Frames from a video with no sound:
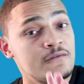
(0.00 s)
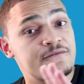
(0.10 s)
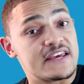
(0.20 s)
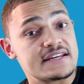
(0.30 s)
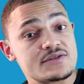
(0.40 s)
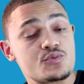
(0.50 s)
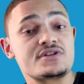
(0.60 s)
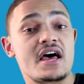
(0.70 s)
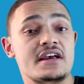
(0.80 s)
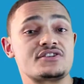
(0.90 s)
of this was
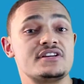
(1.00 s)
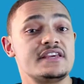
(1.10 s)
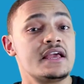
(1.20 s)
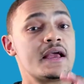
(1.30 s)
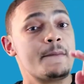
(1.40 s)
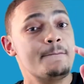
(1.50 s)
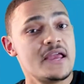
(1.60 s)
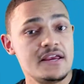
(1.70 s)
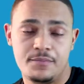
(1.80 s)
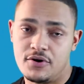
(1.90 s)
actually
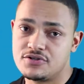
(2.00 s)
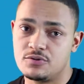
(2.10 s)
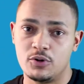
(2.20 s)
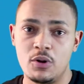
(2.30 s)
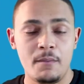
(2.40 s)
made possible